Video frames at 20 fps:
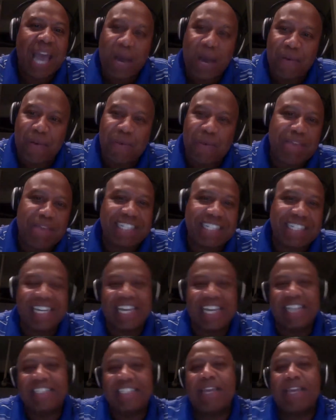I went back to
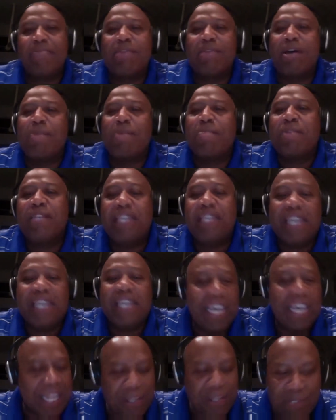the landscape company,
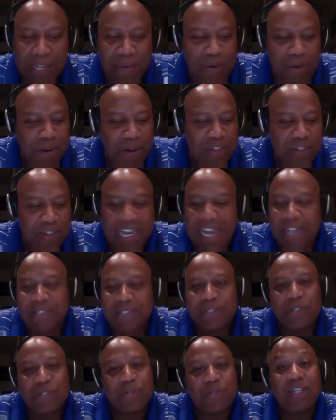and he was like, Walter,
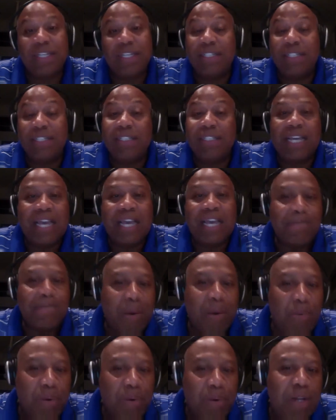how's the trees?
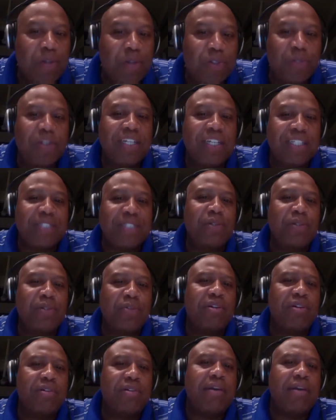My willow trees are
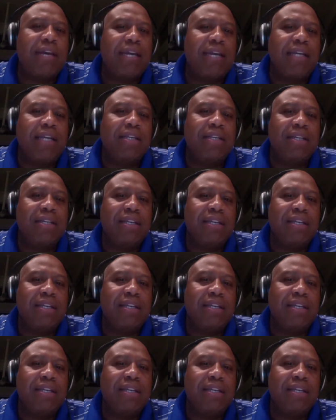doing great,